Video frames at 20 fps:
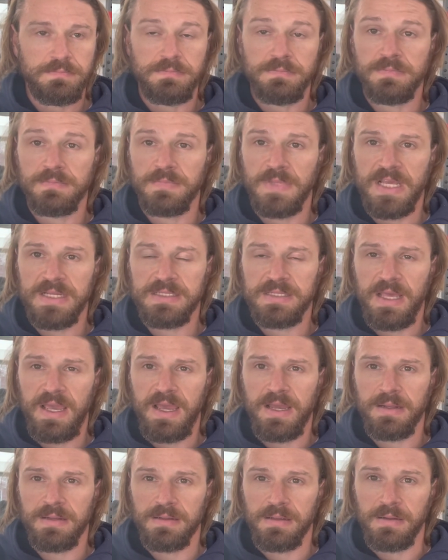And that's
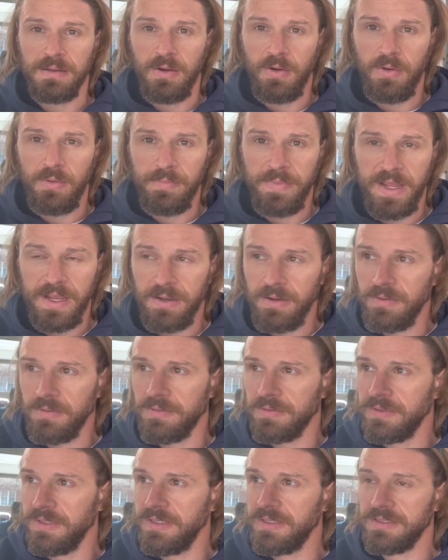that. Home now.
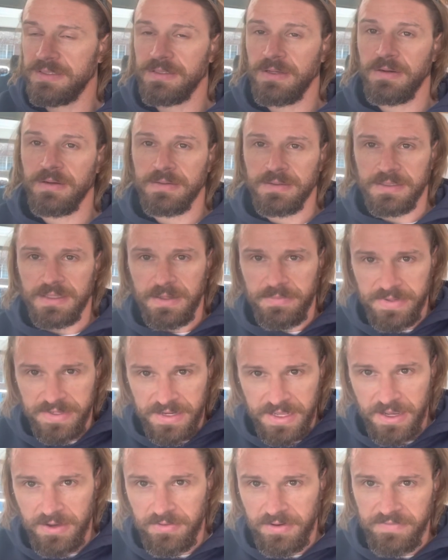Need to start coming
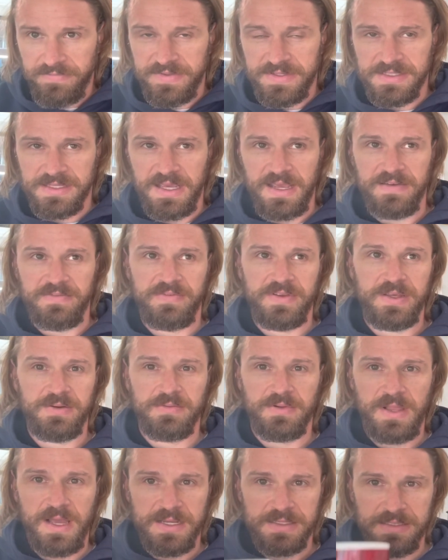down off this caffeine,
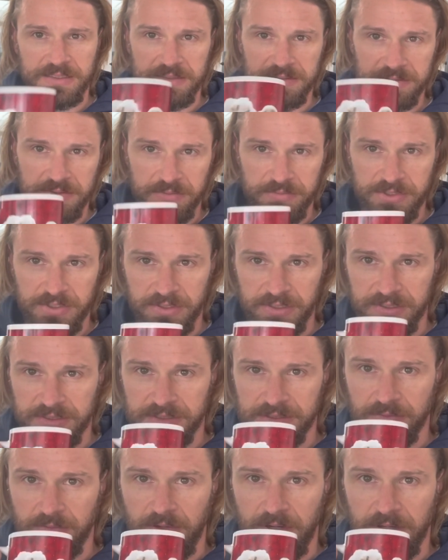relaxing. So I'm drinking
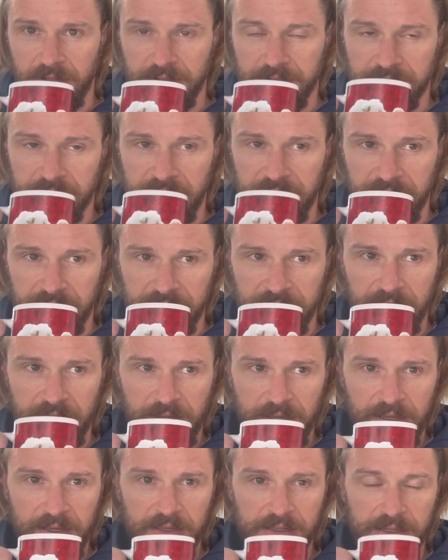some water, trying to
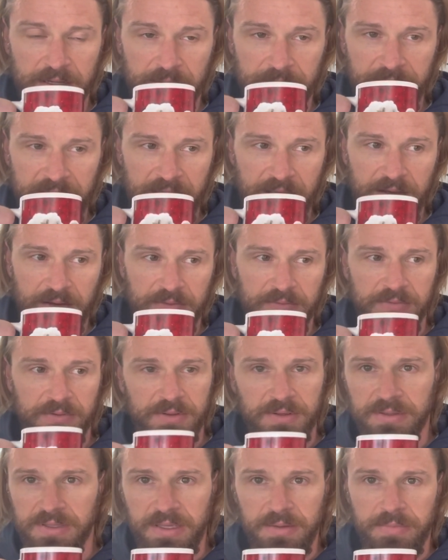come down,
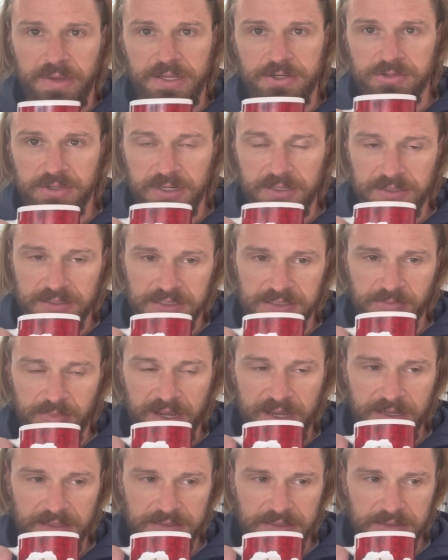get my adrenaline
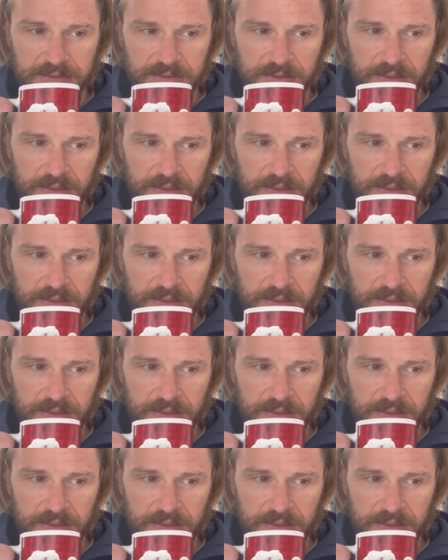spiked, and